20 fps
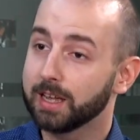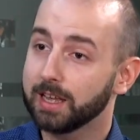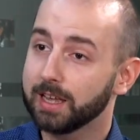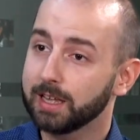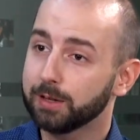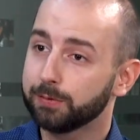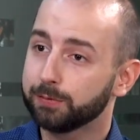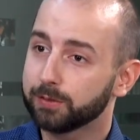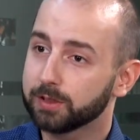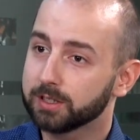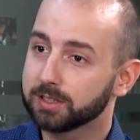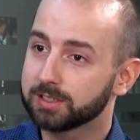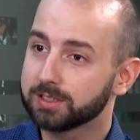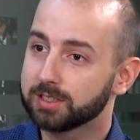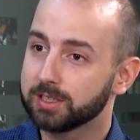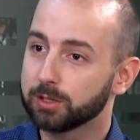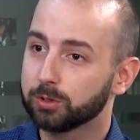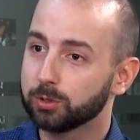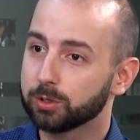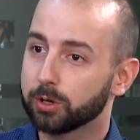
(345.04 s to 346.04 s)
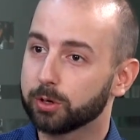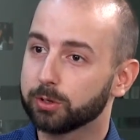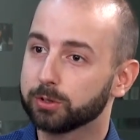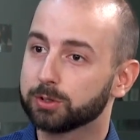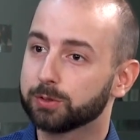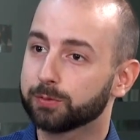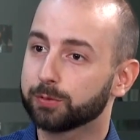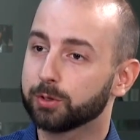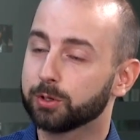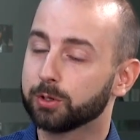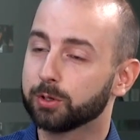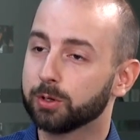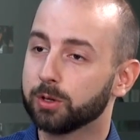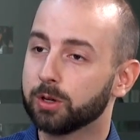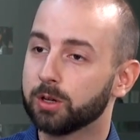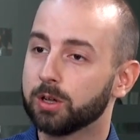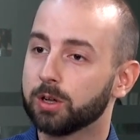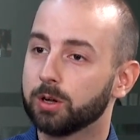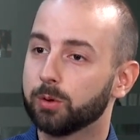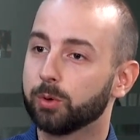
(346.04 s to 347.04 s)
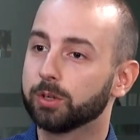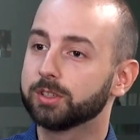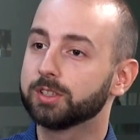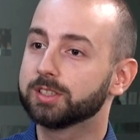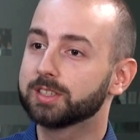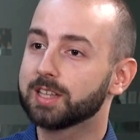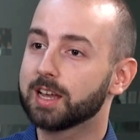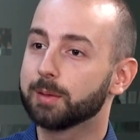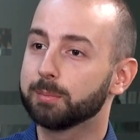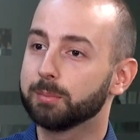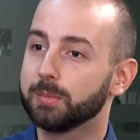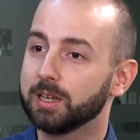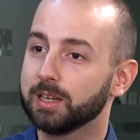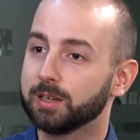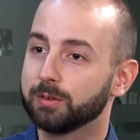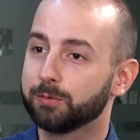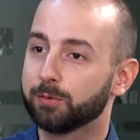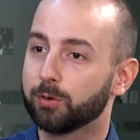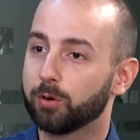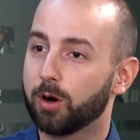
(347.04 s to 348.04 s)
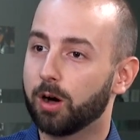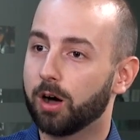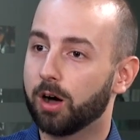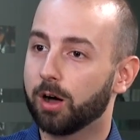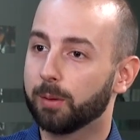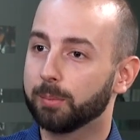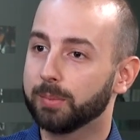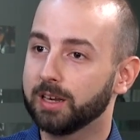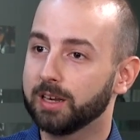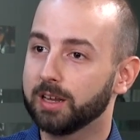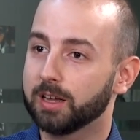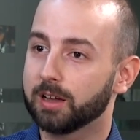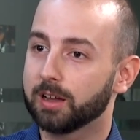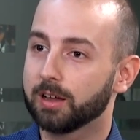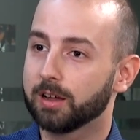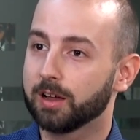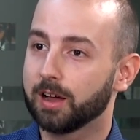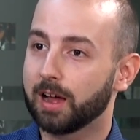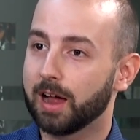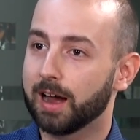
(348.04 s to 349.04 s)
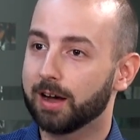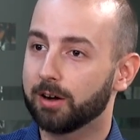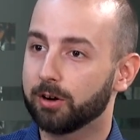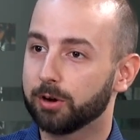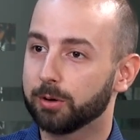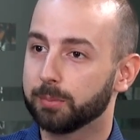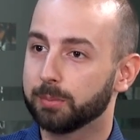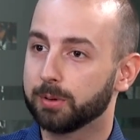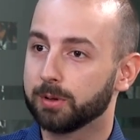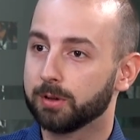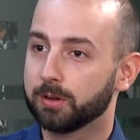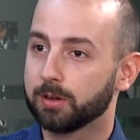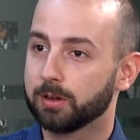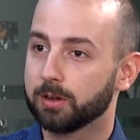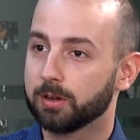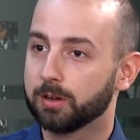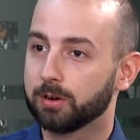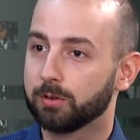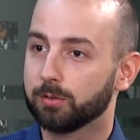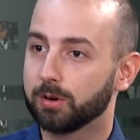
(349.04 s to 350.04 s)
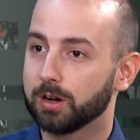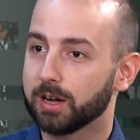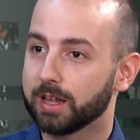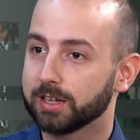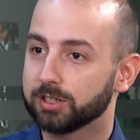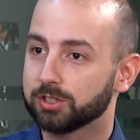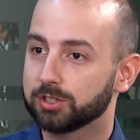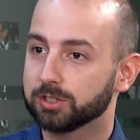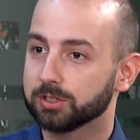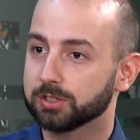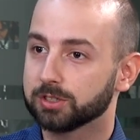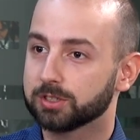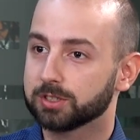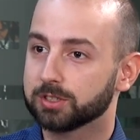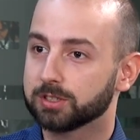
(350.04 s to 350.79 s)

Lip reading: If this deal goes through, what does that mean for Armenia-Arab relations?